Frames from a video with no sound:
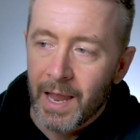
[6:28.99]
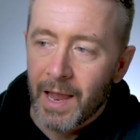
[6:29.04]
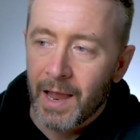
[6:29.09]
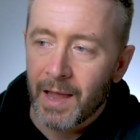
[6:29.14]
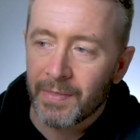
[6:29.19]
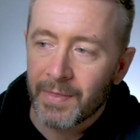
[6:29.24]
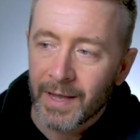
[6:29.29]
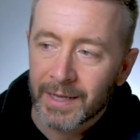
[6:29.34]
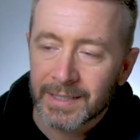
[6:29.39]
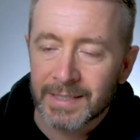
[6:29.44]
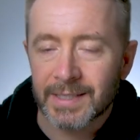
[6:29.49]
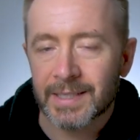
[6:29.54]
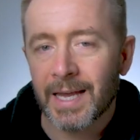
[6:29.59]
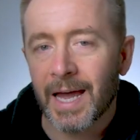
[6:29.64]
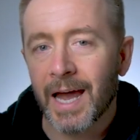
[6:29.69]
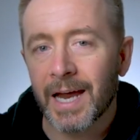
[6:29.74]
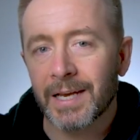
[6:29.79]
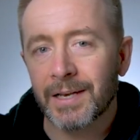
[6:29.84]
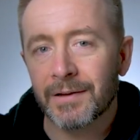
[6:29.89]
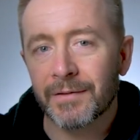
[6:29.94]
And that's
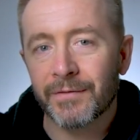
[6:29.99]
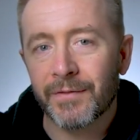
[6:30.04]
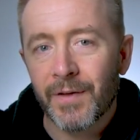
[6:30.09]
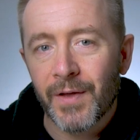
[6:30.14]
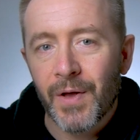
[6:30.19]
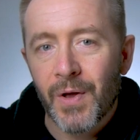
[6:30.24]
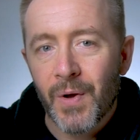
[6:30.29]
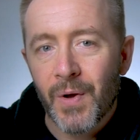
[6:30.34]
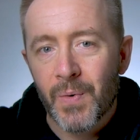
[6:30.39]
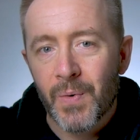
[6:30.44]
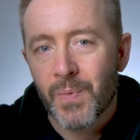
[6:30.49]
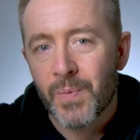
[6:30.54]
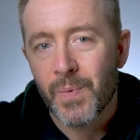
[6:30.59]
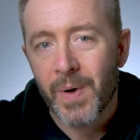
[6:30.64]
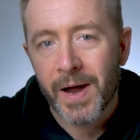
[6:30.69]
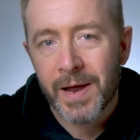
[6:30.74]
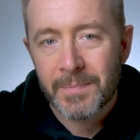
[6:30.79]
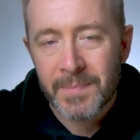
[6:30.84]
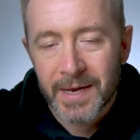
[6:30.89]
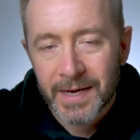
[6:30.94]
kind of
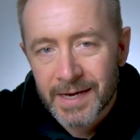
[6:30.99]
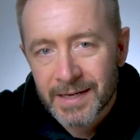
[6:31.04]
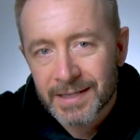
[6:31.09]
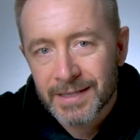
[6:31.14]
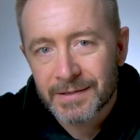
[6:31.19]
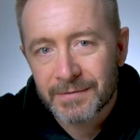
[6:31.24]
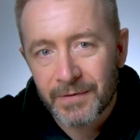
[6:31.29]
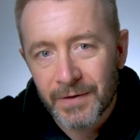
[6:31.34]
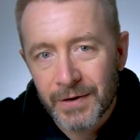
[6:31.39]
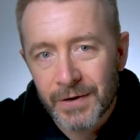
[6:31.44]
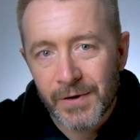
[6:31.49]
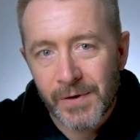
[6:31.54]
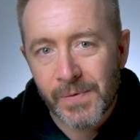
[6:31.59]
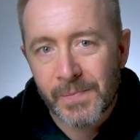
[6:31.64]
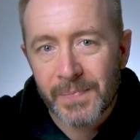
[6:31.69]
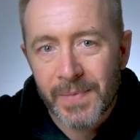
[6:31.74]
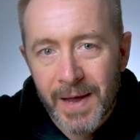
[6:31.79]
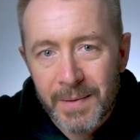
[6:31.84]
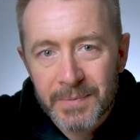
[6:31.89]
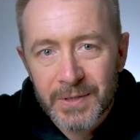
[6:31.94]
why I'm making this video.
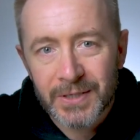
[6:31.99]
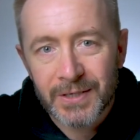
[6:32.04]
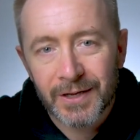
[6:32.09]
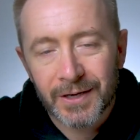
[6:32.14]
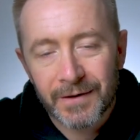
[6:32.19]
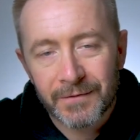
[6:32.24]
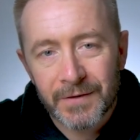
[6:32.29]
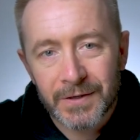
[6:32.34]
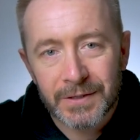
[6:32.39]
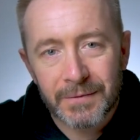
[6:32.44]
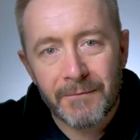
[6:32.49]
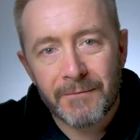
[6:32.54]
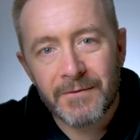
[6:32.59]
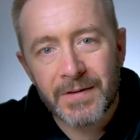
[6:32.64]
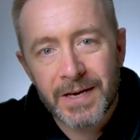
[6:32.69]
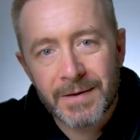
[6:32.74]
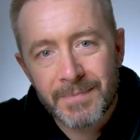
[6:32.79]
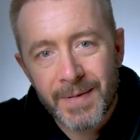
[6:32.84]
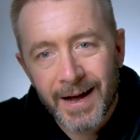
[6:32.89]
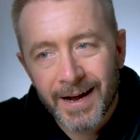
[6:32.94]
I'm just looking for some
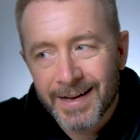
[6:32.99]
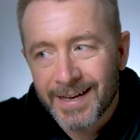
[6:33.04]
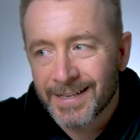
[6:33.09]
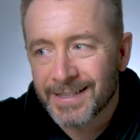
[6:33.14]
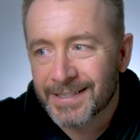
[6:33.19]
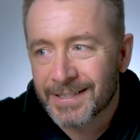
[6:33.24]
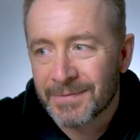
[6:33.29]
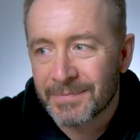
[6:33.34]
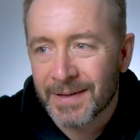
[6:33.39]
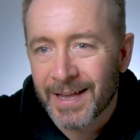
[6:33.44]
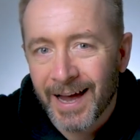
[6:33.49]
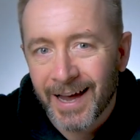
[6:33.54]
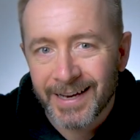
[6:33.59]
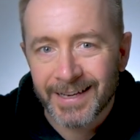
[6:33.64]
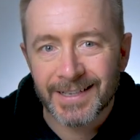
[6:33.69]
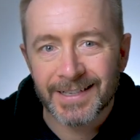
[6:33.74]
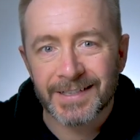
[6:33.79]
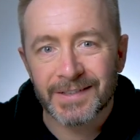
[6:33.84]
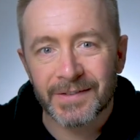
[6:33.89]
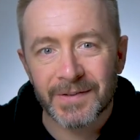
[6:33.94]
feedback and some
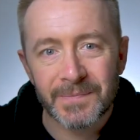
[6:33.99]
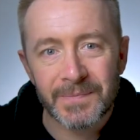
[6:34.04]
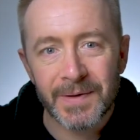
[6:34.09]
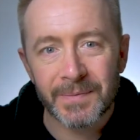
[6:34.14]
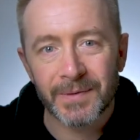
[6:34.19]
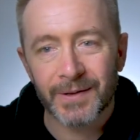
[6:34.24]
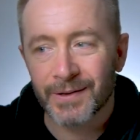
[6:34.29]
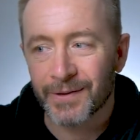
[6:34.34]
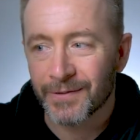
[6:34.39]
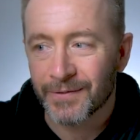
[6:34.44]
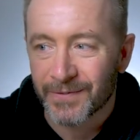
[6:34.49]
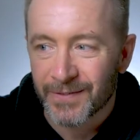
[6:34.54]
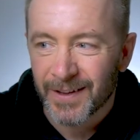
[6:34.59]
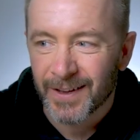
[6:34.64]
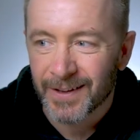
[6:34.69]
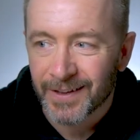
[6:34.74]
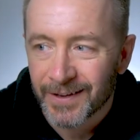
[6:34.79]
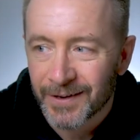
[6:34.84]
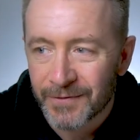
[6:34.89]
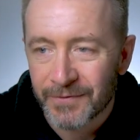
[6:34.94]
guidance from people who,
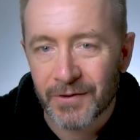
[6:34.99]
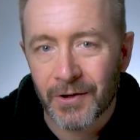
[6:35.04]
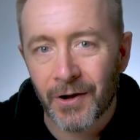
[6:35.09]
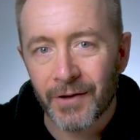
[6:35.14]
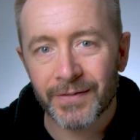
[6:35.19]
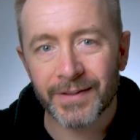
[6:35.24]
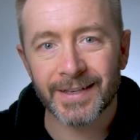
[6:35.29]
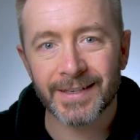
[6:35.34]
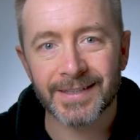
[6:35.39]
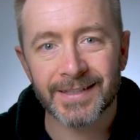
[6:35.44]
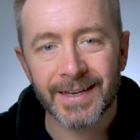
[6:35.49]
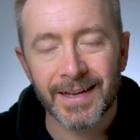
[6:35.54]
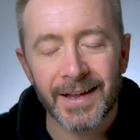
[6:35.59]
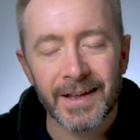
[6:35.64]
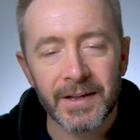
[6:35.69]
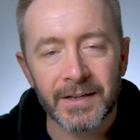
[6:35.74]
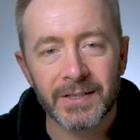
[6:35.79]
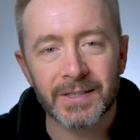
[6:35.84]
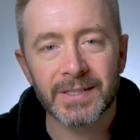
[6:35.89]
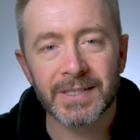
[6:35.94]
who've got these.
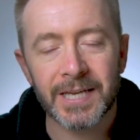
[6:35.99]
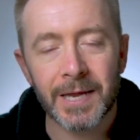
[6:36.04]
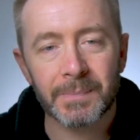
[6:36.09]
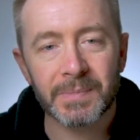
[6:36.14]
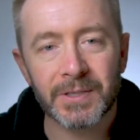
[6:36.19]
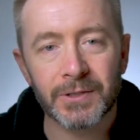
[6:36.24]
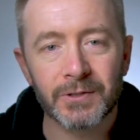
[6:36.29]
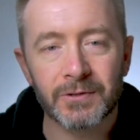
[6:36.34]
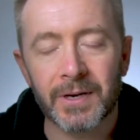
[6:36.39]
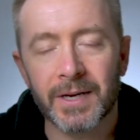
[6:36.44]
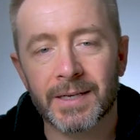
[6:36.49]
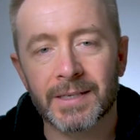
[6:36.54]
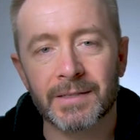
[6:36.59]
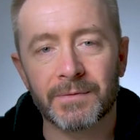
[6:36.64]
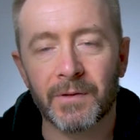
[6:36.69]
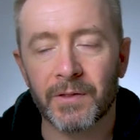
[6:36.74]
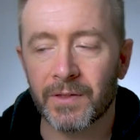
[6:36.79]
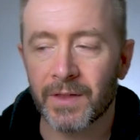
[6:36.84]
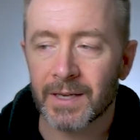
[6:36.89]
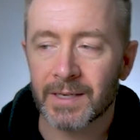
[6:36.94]
Just tips and tricks
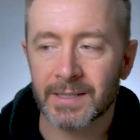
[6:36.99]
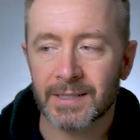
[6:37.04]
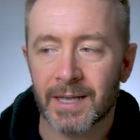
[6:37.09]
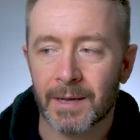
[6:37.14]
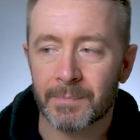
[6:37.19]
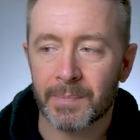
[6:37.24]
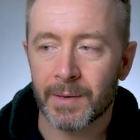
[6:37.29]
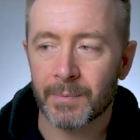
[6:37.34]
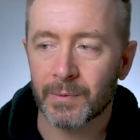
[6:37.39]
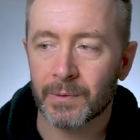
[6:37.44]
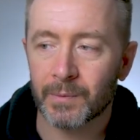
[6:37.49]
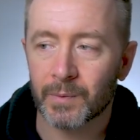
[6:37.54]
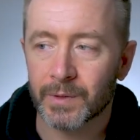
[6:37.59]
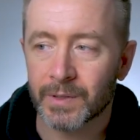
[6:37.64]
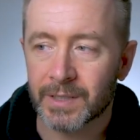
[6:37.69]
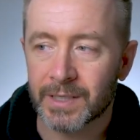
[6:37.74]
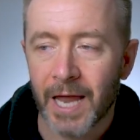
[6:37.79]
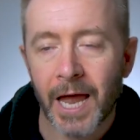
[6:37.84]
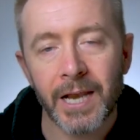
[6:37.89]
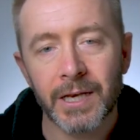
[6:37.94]
for things that people
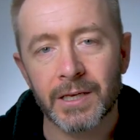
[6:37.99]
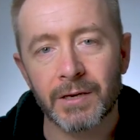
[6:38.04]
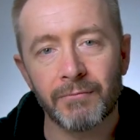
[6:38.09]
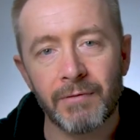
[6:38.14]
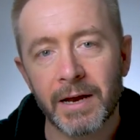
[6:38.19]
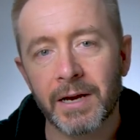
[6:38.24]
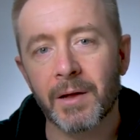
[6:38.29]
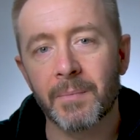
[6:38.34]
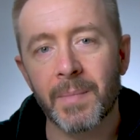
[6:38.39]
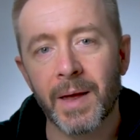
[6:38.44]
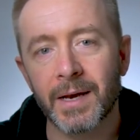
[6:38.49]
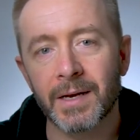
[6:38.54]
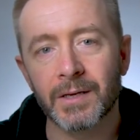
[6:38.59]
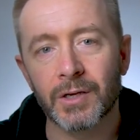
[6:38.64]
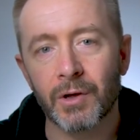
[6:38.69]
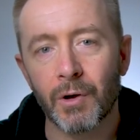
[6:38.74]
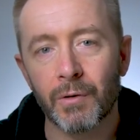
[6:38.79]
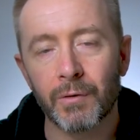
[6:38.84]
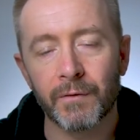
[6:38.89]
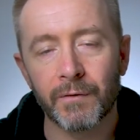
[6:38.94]
would tend to
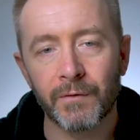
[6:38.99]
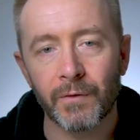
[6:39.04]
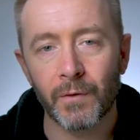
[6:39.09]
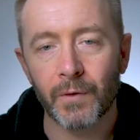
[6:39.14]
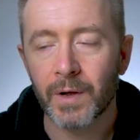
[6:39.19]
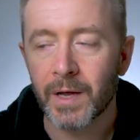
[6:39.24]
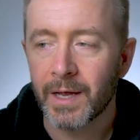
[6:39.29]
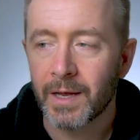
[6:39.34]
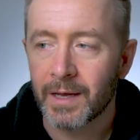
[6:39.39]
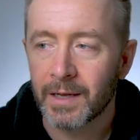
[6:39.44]
recommend going for.